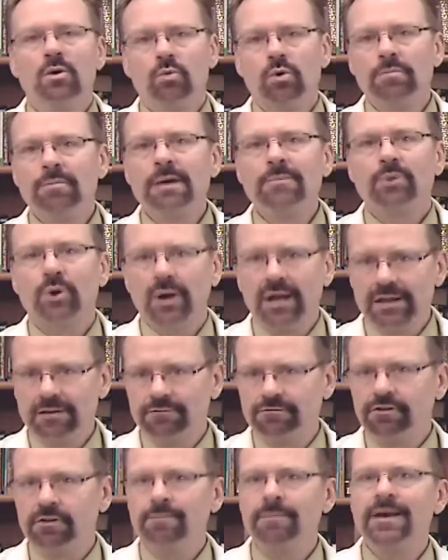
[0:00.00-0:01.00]
Remember,
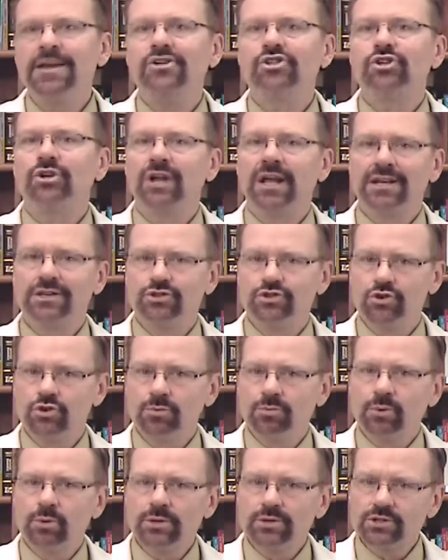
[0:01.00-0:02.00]
inflammation has
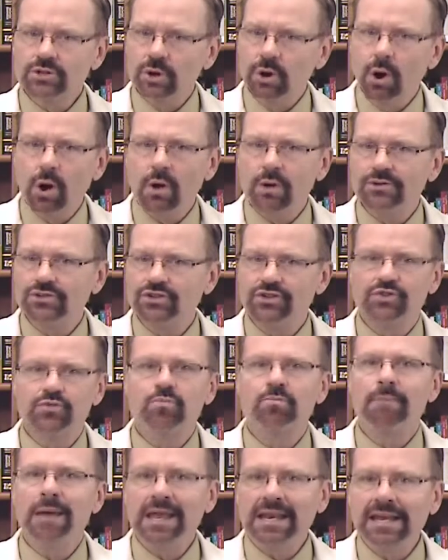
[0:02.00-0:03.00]
numerous
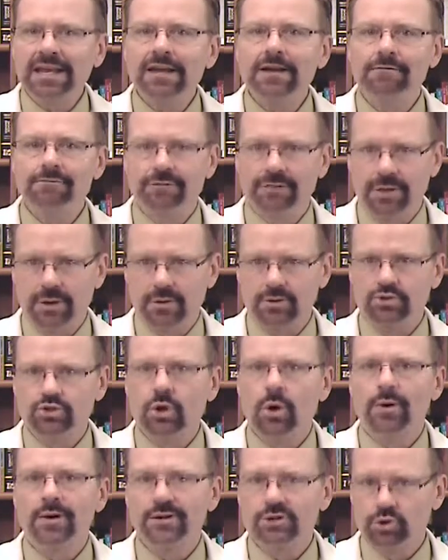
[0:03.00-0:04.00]
causes. Many of those
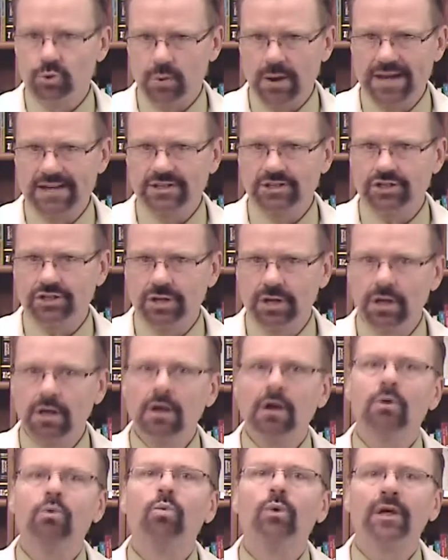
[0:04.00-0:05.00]
are addressed
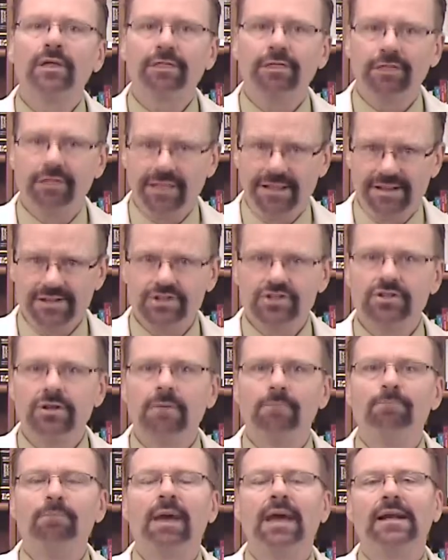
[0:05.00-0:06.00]
with this
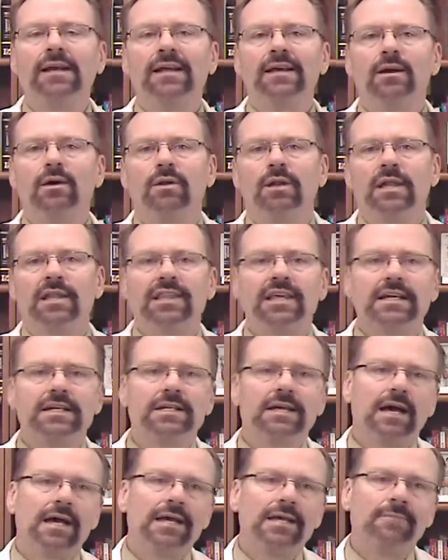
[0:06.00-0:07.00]

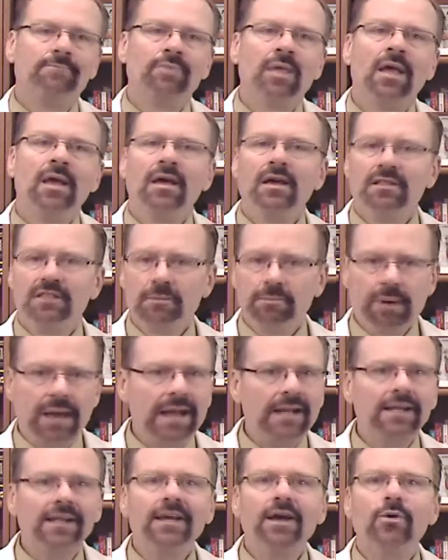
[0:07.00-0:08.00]
Paleolithic diet. The
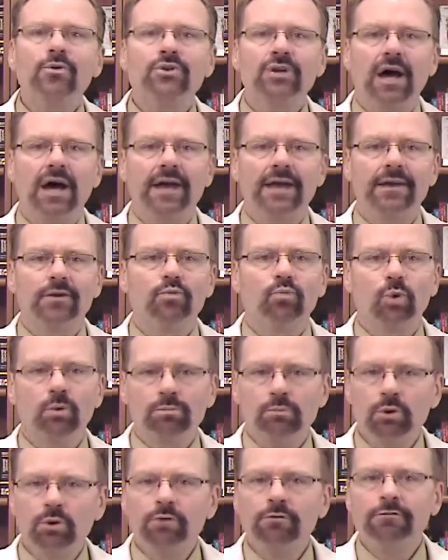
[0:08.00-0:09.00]
paleo diet
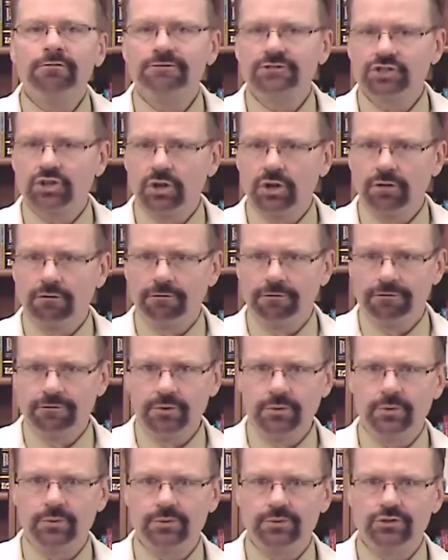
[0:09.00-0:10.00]
removes
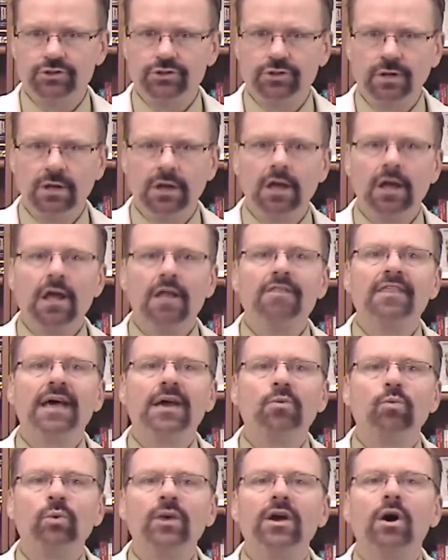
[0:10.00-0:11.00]
foods
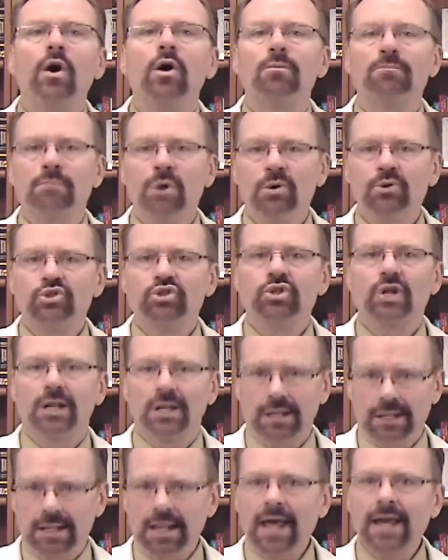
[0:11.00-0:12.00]
that we are most
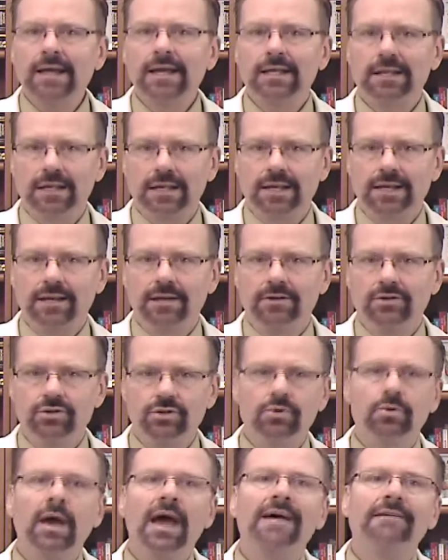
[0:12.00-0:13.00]
likely
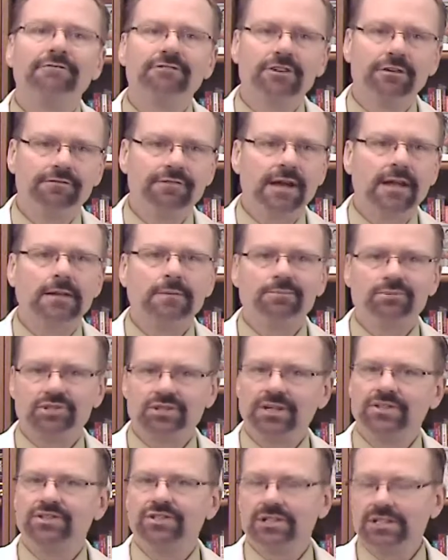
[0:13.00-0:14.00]
to have developed
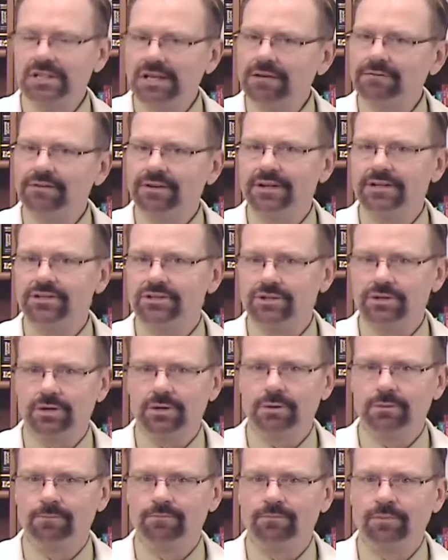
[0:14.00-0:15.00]
sensitivities
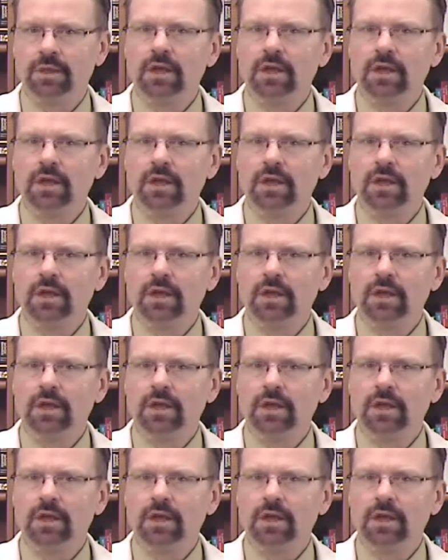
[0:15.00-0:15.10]
to.